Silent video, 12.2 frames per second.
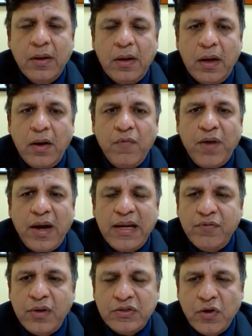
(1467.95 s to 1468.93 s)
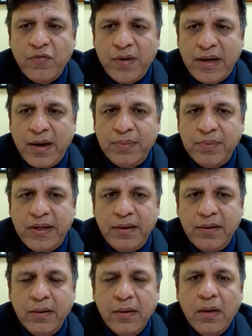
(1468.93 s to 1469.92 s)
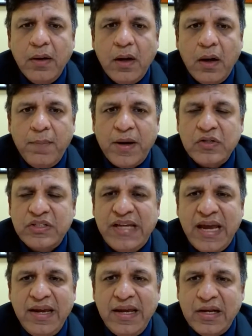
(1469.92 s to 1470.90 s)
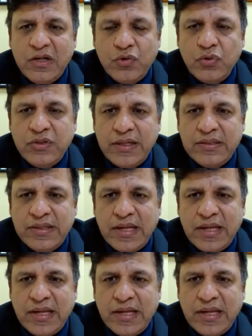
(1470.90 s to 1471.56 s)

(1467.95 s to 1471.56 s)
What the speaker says: or filing for a software company, or because Gehi and Associates,